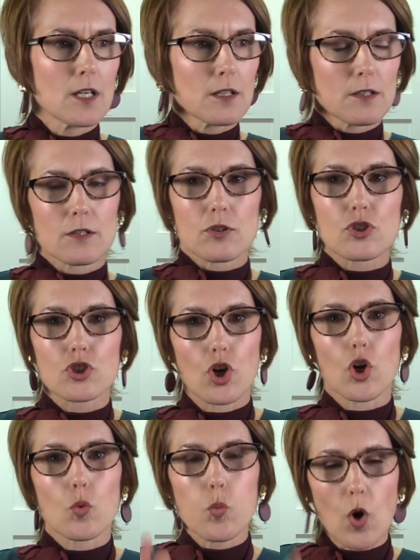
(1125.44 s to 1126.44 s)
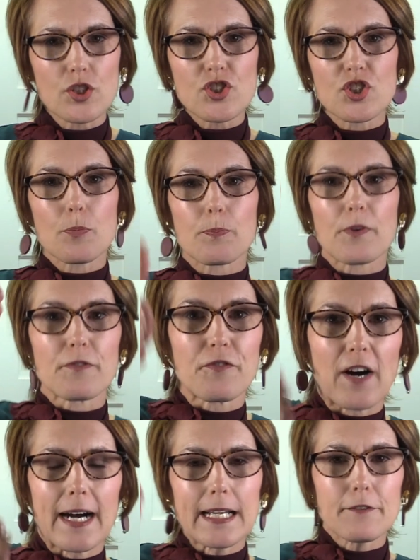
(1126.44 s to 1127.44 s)
Because God wants to
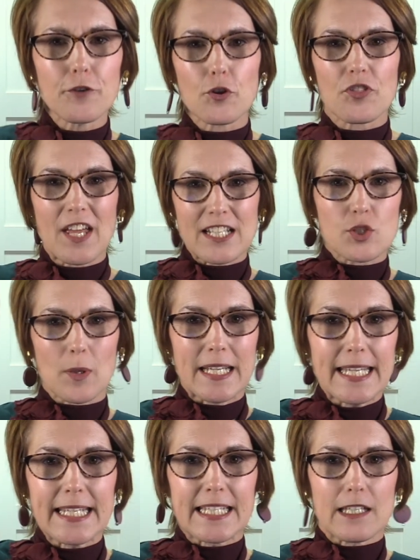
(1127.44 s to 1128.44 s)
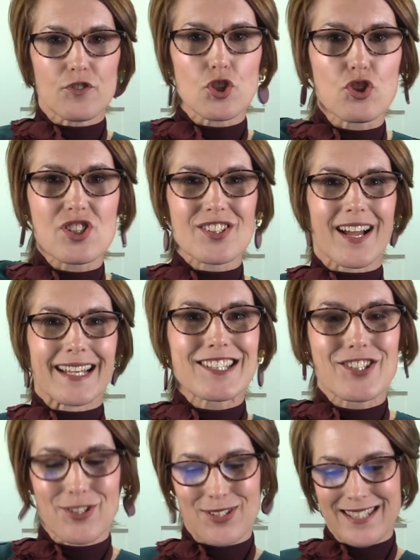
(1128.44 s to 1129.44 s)
provide for you. That's why he gives you sight
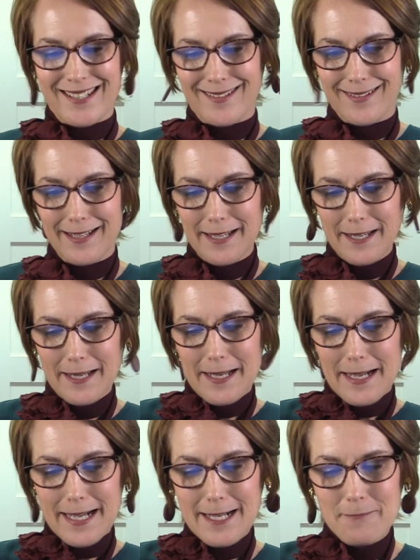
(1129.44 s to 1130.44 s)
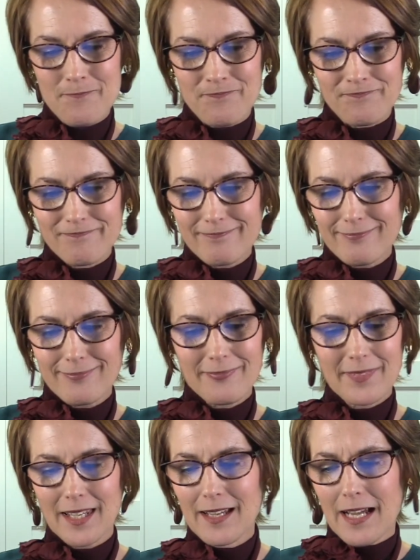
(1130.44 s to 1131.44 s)
to see.
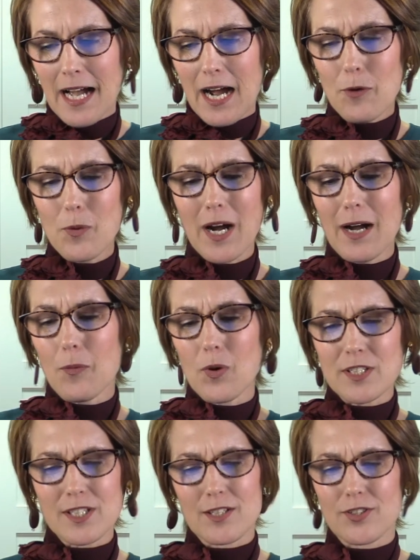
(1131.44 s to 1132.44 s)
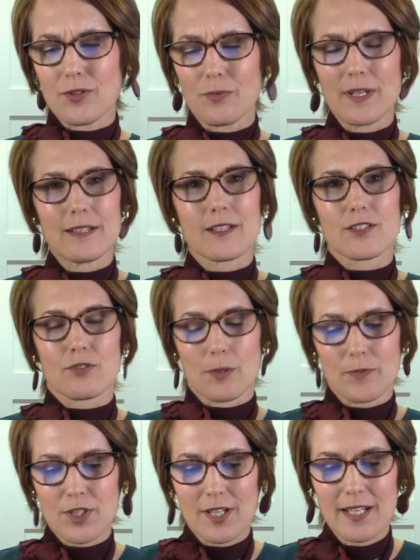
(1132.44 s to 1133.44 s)
I want us to read the
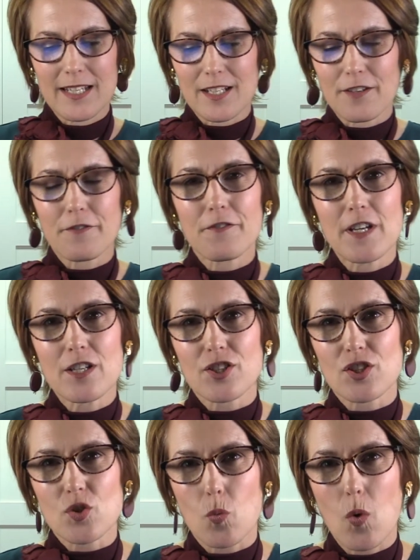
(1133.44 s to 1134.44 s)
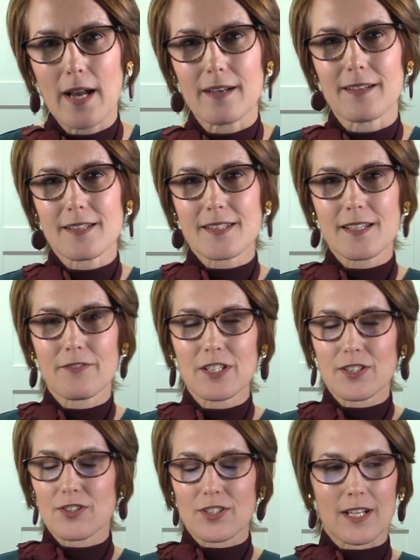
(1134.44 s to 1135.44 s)
scripture in Ephesians 1,
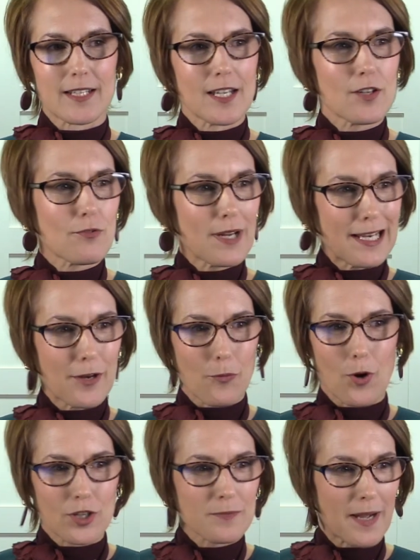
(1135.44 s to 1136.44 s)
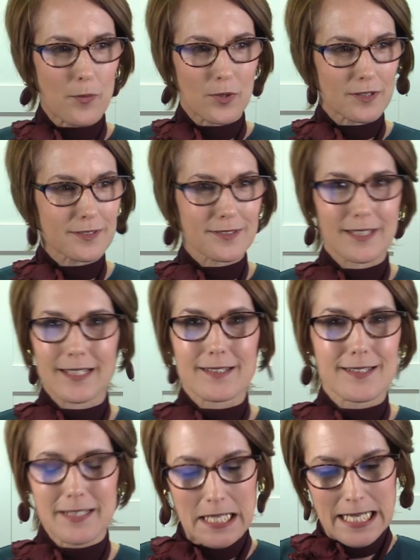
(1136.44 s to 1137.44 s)
17-19. It really rocked my world.
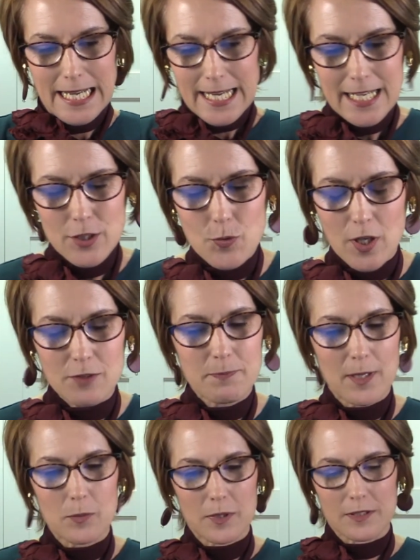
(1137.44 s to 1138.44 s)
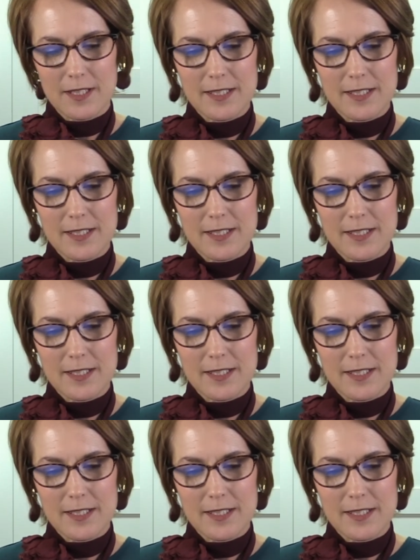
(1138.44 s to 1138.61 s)
It rocked my world.